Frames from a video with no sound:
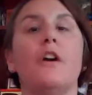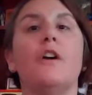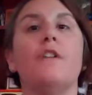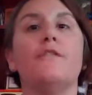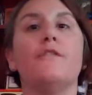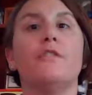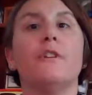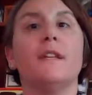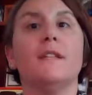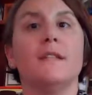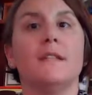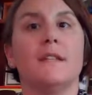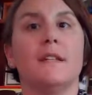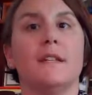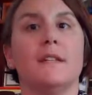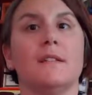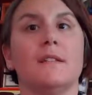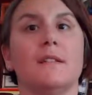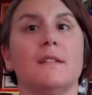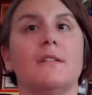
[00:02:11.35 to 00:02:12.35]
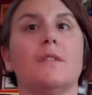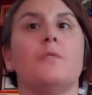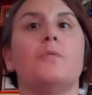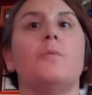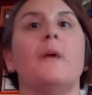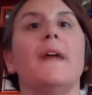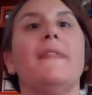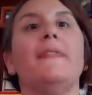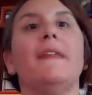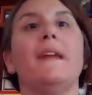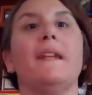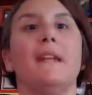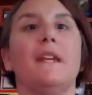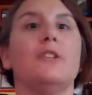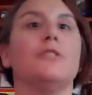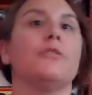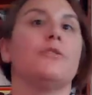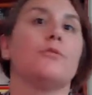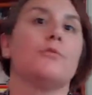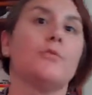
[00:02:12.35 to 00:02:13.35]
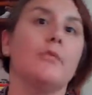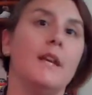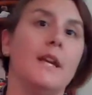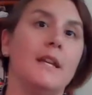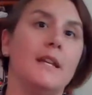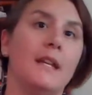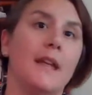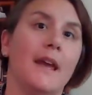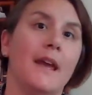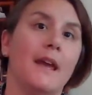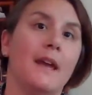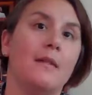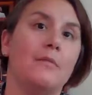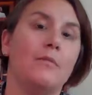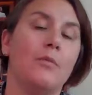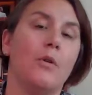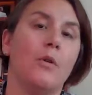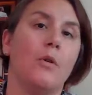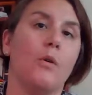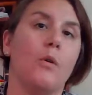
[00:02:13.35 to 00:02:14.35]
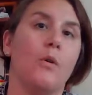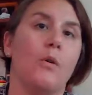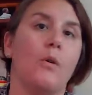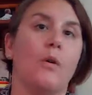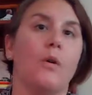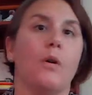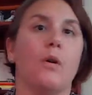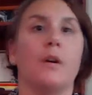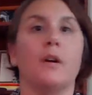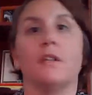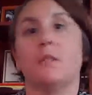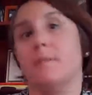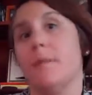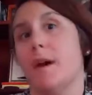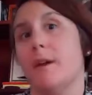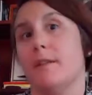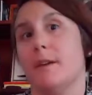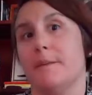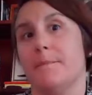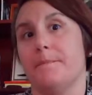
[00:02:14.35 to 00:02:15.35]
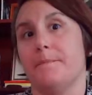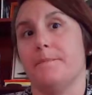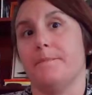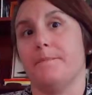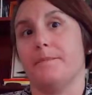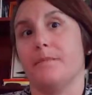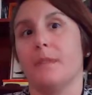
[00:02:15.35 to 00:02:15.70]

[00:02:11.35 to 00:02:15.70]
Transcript: For instance, when they need to read them or spell them.